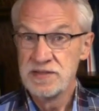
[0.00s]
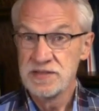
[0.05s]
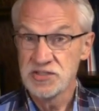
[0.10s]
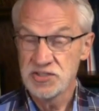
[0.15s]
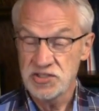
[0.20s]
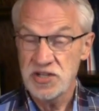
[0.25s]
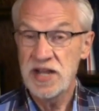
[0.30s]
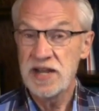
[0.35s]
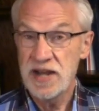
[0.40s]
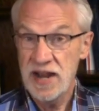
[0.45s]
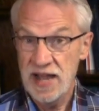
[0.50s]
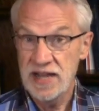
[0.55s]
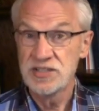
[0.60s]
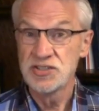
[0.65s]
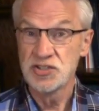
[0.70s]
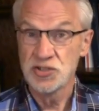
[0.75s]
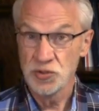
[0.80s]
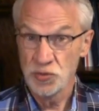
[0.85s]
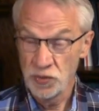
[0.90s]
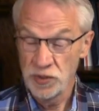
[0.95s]
The state
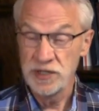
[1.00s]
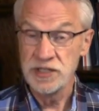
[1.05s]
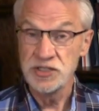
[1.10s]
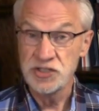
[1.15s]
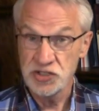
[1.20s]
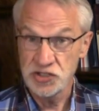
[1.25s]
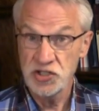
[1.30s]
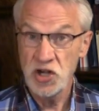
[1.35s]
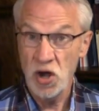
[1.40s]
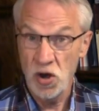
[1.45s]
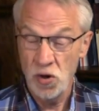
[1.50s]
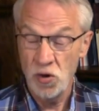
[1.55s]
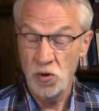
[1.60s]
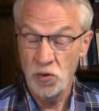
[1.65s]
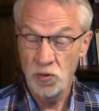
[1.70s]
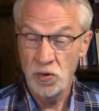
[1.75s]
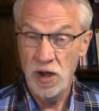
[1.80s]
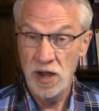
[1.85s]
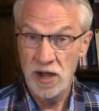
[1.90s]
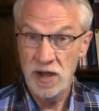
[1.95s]
has to really
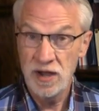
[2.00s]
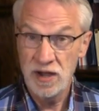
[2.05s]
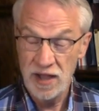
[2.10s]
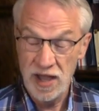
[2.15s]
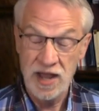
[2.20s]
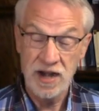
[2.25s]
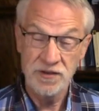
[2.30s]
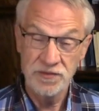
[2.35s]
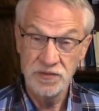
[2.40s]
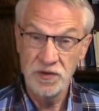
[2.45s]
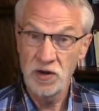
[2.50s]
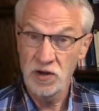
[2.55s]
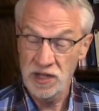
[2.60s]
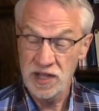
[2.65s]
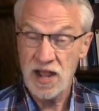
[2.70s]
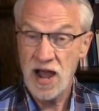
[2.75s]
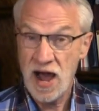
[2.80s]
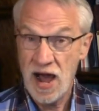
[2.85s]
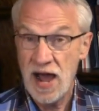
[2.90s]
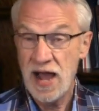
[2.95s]
show at a
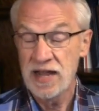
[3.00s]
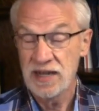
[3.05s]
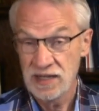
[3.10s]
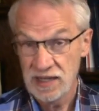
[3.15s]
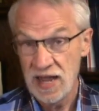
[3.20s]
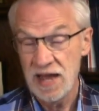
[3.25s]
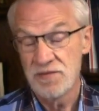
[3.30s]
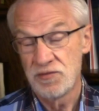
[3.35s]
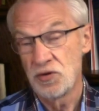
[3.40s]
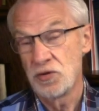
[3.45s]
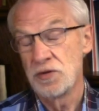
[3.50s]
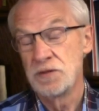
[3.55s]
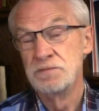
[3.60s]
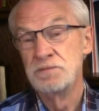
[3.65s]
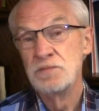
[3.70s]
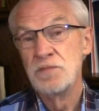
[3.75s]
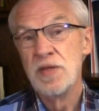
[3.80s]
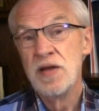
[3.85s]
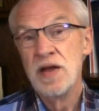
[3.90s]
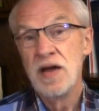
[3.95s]
fairly high level
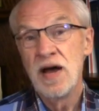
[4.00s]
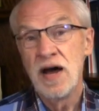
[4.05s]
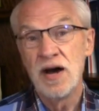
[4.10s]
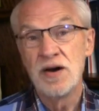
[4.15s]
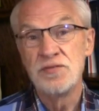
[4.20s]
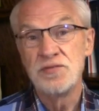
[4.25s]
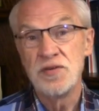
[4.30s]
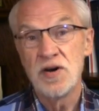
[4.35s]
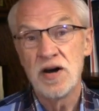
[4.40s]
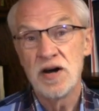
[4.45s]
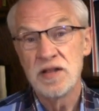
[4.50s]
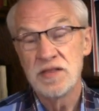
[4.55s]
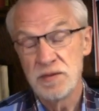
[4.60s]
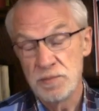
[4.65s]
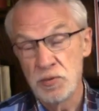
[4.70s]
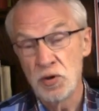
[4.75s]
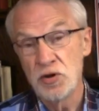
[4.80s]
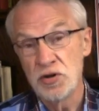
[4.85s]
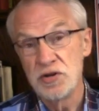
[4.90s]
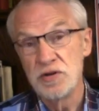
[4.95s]
of
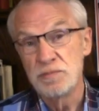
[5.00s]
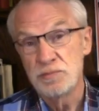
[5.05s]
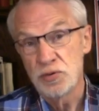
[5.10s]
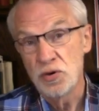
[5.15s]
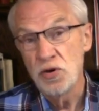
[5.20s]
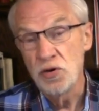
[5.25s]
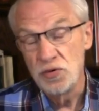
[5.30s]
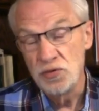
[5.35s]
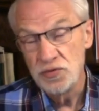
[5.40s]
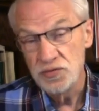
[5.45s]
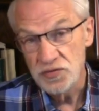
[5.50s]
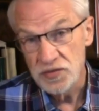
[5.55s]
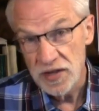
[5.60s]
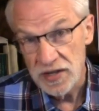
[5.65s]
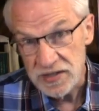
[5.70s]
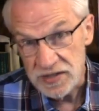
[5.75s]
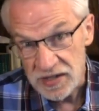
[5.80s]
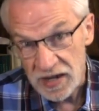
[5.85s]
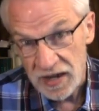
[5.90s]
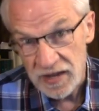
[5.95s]
the burden of proof
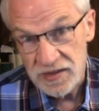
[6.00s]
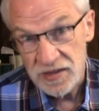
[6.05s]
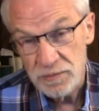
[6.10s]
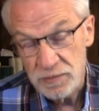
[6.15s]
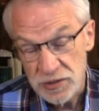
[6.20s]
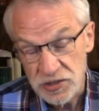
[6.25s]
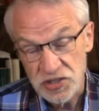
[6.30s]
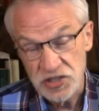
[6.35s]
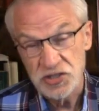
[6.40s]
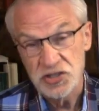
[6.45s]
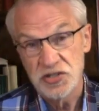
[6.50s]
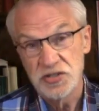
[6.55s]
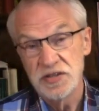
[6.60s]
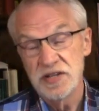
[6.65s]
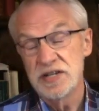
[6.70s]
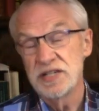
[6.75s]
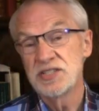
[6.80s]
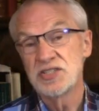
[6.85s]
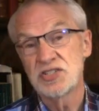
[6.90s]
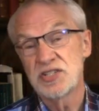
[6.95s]
that the position
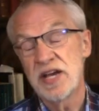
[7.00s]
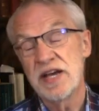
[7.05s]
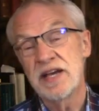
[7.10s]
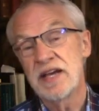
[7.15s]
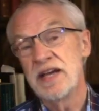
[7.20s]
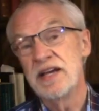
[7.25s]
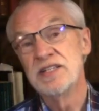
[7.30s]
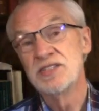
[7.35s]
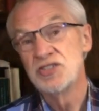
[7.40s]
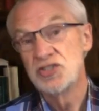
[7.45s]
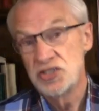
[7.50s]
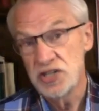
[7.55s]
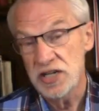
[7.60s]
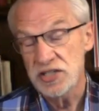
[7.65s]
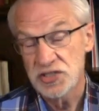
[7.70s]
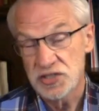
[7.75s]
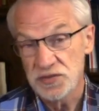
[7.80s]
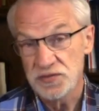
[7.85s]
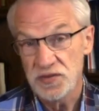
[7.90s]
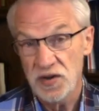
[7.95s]
that it's taking is
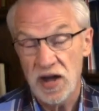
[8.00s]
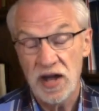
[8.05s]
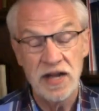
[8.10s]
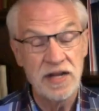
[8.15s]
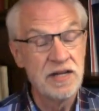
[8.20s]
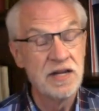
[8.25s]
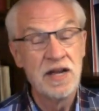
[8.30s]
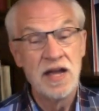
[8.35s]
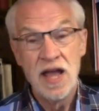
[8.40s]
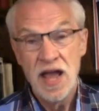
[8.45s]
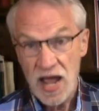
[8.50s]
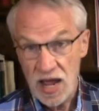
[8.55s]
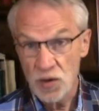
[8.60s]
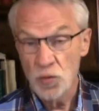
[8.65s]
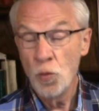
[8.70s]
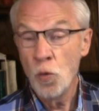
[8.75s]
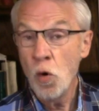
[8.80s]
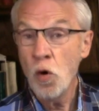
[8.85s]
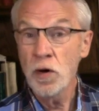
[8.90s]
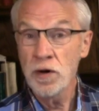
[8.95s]
justified
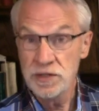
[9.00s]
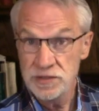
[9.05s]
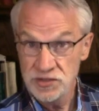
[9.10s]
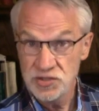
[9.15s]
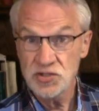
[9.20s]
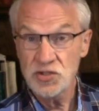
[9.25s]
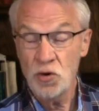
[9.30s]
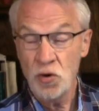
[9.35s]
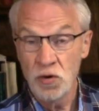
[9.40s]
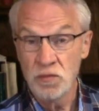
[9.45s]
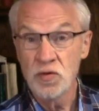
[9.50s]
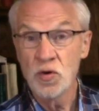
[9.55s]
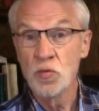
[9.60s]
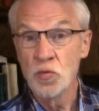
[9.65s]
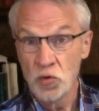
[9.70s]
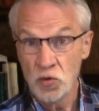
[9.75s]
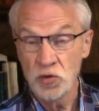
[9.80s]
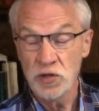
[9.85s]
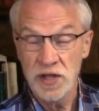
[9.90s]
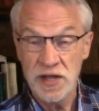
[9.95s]
and warrants
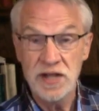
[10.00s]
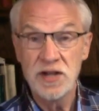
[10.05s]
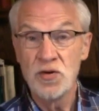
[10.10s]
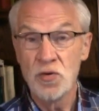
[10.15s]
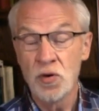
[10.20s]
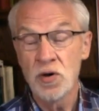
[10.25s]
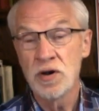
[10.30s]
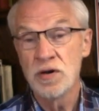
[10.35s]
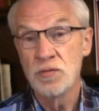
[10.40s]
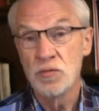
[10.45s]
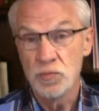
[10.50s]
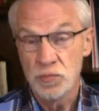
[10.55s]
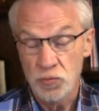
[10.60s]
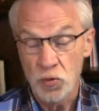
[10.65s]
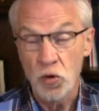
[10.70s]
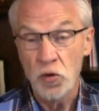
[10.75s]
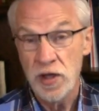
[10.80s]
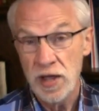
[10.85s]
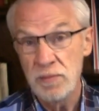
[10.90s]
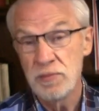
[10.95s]
overruling or
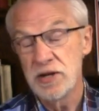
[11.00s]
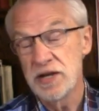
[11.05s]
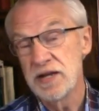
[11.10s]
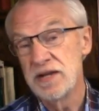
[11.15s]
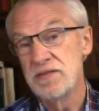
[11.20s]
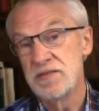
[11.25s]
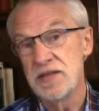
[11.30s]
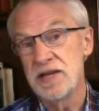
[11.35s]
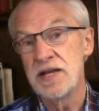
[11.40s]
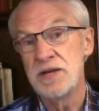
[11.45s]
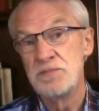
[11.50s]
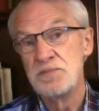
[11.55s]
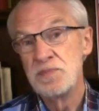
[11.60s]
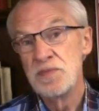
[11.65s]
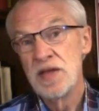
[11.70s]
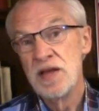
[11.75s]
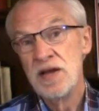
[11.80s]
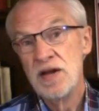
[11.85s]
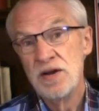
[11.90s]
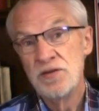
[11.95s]
prohibiting the
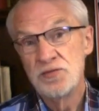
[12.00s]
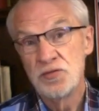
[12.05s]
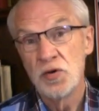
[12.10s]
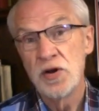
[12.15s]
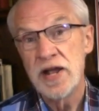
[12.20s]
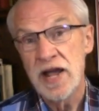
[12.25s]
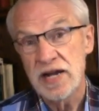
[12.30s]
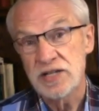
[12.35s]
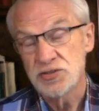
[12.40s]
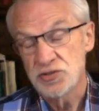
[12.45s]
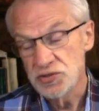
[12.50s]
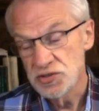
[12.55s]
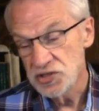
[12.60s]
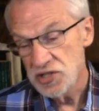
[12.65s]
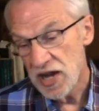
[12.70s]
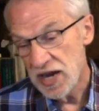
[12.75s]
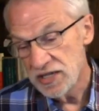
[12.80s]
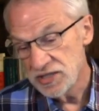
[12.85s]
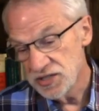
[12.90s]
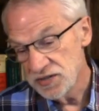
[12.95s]
free
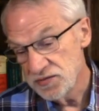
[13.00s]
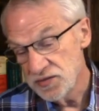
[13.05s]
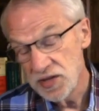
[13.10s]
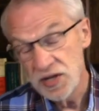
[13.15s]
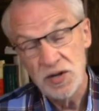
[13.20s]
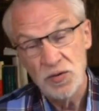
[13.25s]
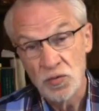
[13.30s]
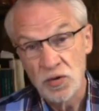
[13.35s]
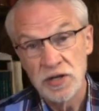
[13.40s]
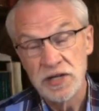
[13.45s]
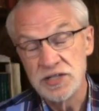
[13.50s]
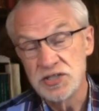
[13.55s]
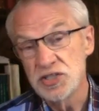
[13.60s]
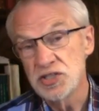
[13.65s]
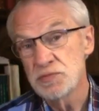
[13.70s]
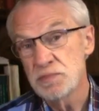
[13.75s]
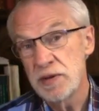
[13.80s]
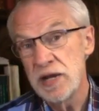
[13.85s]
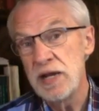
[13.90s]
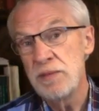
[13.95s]
exercise of the
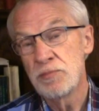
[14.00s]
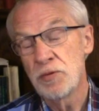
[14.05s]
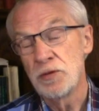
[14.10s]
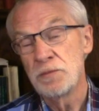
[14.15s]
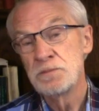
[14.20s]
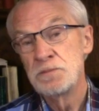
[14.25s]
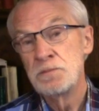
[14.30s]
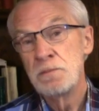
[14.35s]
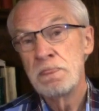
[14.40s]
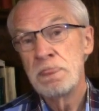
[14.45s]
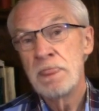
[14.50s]
religious people.